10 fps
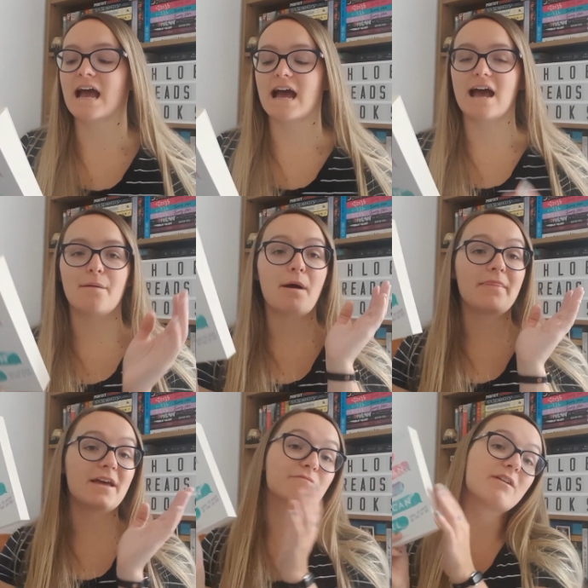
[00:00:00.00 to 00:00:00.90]
Um,
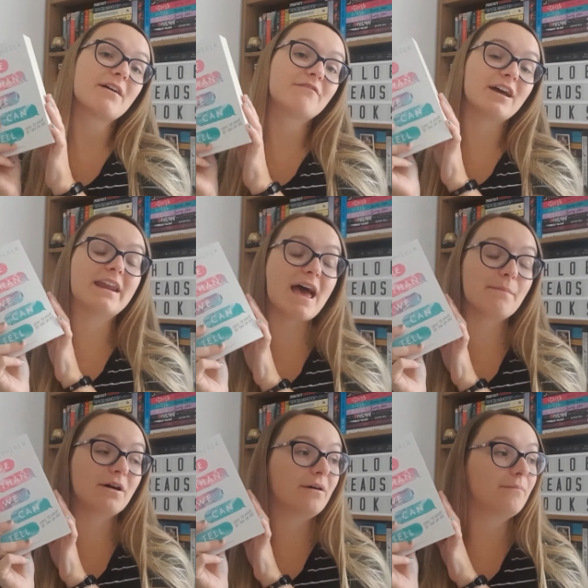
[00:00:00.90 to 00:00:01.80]
and then Rev and
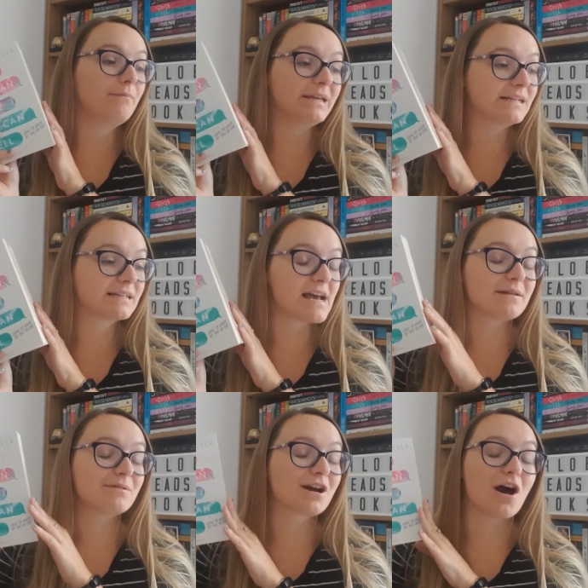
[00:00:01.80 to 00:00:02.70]
Emma meet
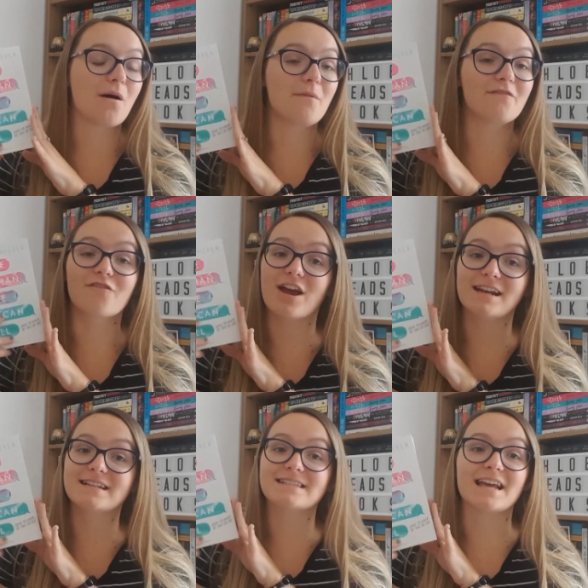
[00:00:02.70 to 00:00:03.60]
and become
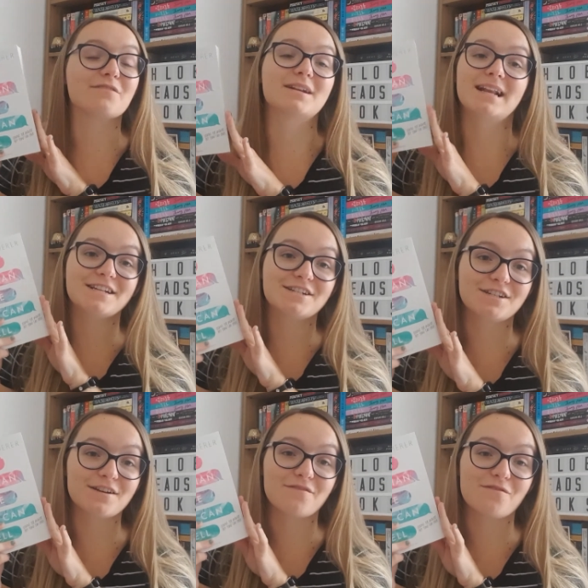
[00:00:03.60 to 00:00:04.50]
friends and a
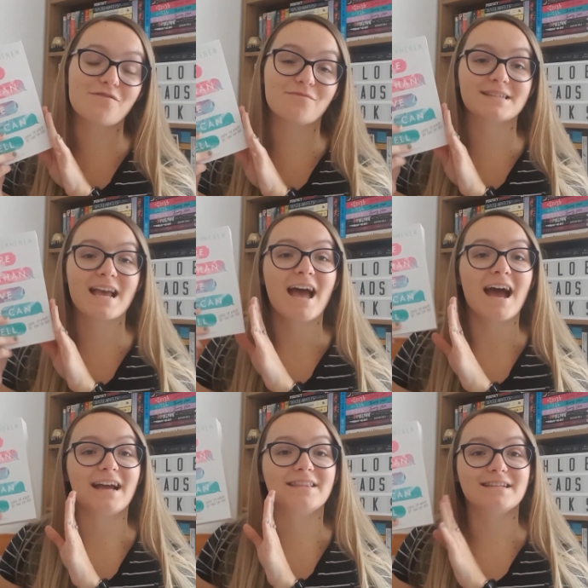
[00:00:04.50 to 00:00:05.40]
relationship forms,
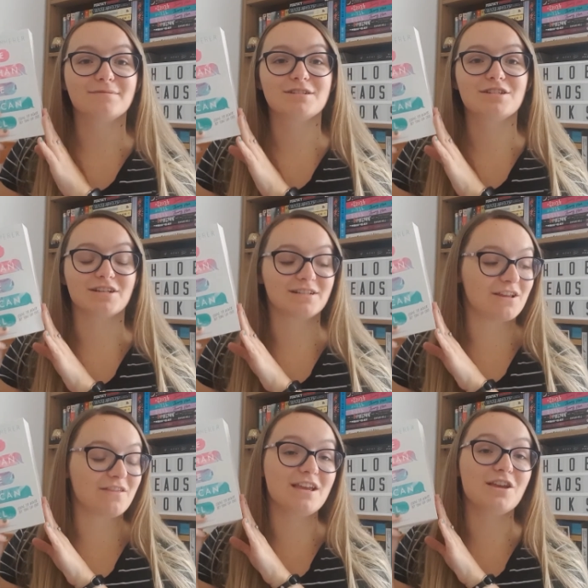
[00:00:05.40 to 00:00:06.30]
and this was
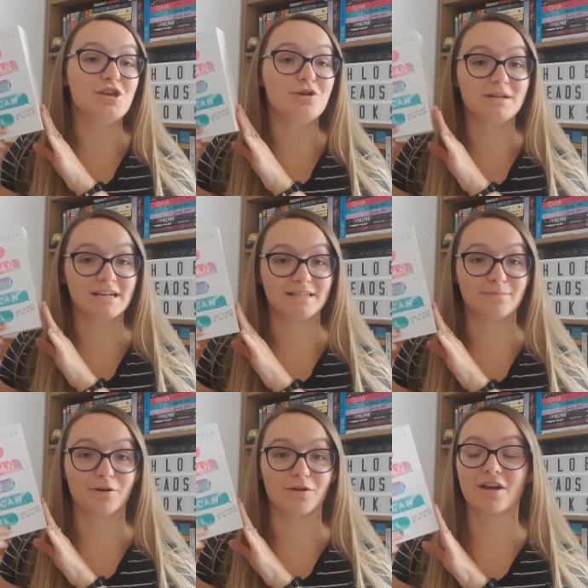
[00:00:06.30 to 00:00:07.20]
just the cutest
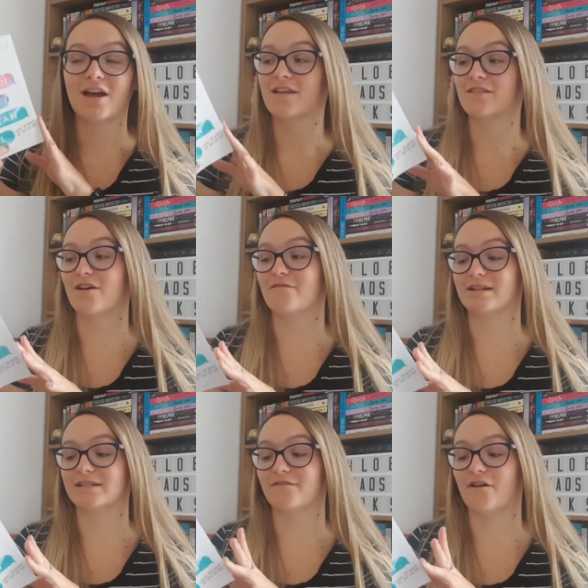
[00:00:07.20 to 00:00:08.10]
book that I've
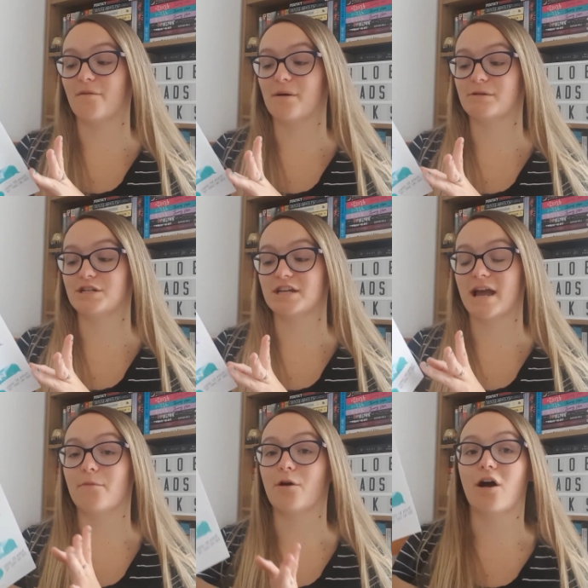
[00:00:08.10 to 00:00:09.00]
read so far by Brigid
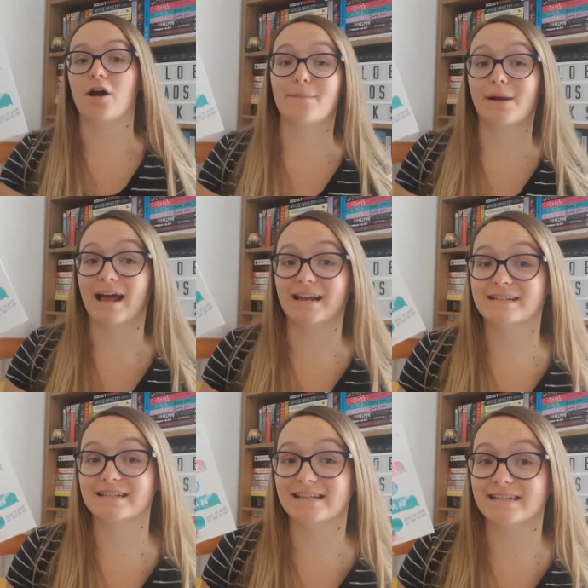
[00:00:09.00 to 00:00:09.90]
Kemmerer. I planned
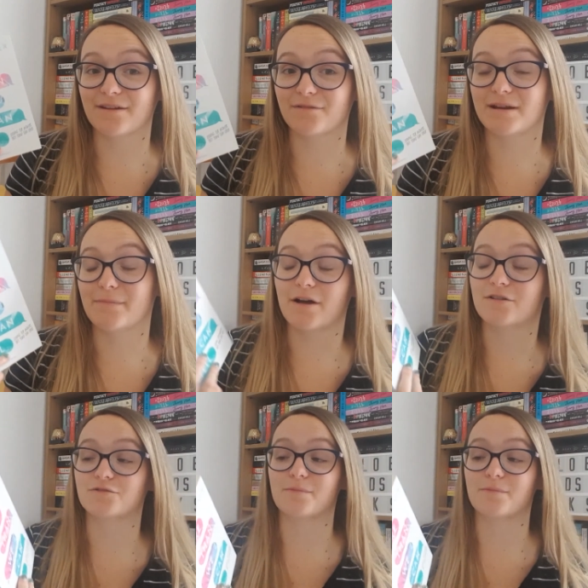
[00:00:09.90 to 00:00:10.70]
to sit down and read about one hundred